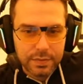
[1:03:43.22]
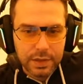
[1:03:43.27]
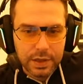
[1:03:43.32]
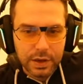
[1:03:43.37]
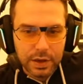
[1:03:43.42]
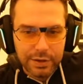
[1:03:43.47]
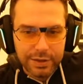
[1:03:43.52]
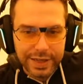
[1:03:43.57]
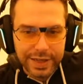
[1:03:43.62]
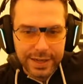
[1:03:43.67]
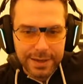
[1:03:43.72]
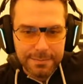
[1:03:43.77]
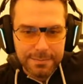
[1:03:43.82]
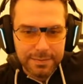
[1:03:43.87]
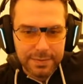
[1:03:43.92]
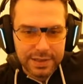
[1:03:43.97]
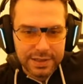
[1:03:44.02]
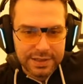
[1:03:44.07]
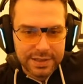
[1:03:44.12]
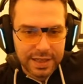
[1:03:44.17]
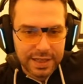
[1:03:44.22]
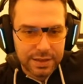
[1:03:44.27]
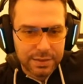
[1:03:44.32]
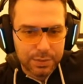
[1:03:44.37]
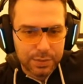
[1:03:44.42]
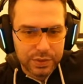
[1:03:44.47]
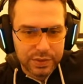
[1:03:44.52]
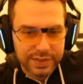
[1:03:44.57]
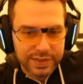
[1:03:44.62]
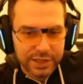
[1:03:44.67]
Okay, let's get in
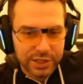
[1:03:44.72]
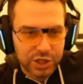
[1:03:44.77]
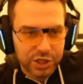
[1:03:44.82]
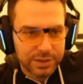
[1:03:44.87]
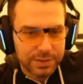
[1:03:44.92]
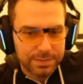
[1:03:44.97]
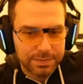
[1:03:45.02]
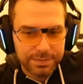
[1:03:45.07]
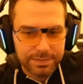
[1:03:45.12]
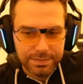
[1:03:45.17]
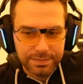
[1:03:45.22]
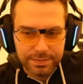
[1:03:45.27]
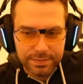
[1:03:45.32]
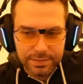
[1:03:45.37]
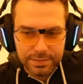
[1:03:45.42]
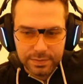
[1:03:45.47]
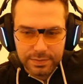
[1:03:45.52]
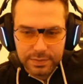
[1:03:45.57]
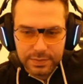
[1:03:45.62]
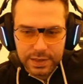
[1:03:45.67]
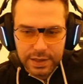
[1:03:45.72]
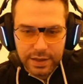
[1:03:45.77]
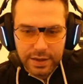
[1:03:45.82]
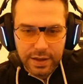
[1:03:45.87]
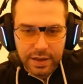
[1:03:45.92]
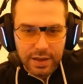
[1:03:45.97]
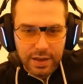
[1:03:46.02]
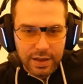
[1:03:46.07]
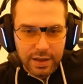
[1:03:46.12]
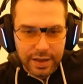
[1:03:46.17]
position.
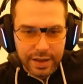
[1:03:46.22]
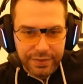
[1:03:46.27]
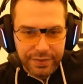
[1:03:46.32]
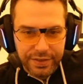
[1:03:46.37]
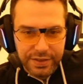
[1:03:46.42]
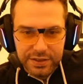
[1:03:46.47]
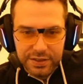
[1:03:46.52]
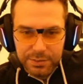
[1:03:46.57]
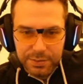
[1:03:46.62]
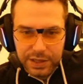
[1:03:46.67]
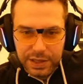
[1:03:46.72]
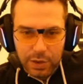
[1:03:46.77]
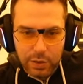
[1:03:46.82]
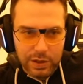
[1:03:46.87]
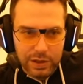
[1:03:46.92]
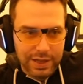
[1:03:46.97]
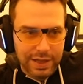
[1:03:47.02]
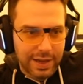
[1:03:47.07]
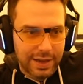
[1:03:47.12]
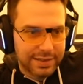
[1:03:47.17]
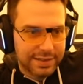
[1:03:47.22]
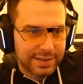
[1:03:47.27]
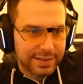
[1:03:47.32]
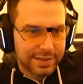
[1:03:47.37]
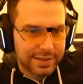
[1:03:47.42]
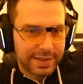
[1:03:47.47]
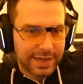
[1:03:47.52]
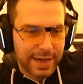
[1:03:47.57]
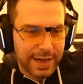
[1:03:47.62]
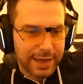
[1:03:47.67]
Let this be our last
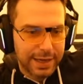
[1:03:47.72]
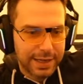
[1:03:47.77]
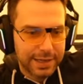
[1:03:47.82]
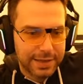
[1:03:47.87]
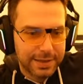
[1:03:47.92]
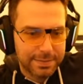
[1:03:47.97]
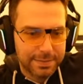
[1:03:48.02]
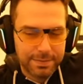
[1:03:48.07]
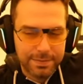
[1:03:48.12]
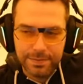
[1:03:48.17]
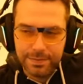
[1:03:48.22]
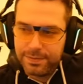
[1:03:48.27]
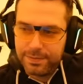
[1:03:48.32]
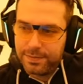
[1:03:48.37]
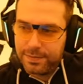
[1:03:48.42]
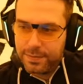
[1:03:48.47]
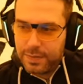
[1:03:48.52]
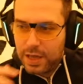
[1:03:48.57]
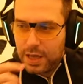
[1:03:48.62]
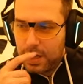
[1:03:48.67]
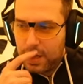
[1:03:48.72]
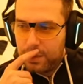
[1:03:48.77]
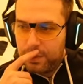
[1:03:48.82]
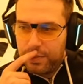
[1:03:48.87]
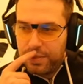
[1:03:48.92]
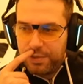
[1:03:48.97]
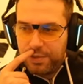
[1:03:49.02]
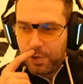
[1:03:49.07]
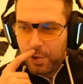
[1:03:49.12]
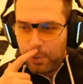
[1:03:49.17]
attack
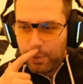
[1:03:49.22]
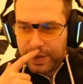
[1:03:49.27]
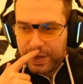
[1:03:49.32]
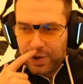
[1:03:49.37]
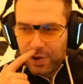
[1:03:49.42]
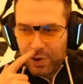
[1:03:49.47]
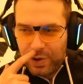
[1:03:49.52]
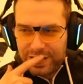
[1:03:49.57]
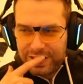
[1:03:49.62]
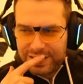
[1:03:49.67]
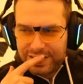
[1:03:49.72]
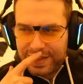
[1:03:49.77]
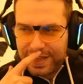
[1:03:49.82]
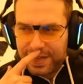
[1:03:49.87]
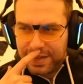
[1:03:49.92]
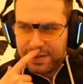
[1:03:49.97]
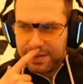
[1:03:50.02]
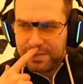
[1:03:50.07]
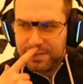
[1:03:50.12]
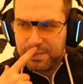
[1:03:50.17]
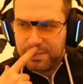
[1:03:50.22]
before we call it a day.